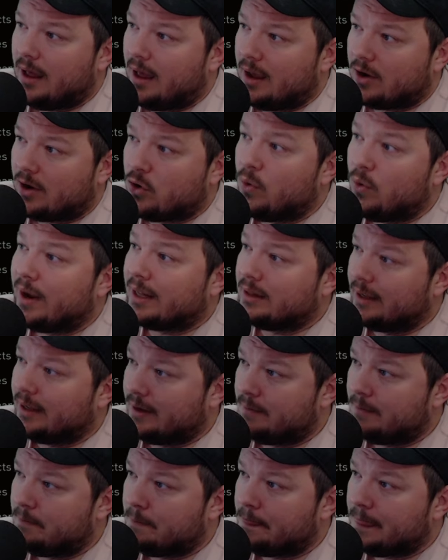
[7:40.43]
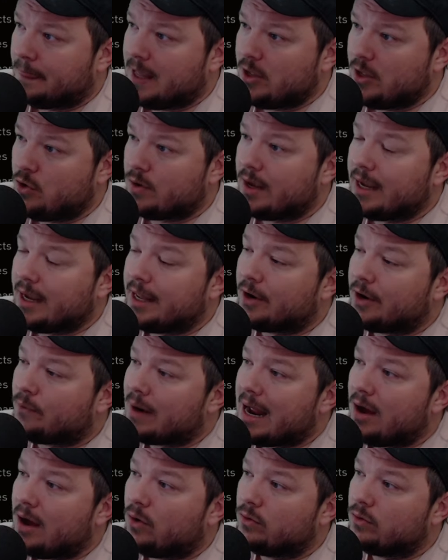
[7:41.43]
quickly, and you can get
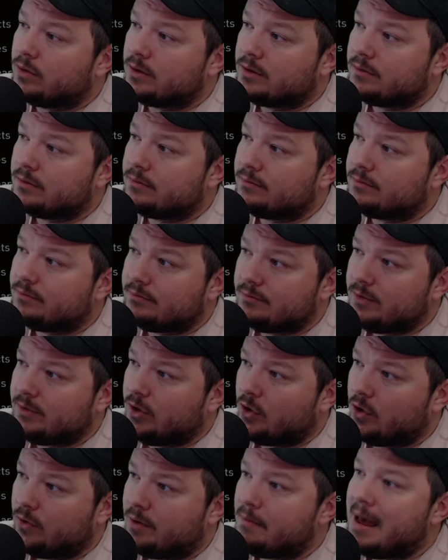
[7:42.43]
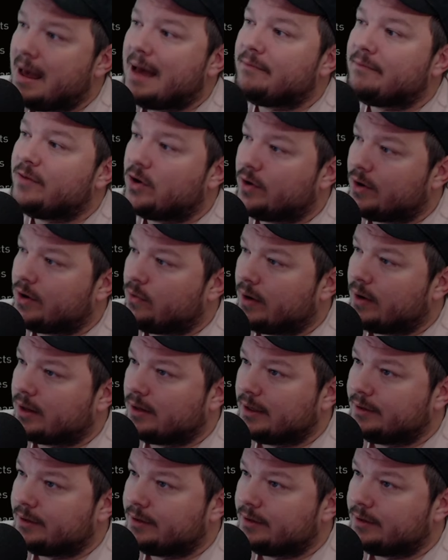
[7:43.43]
around the map very quickly.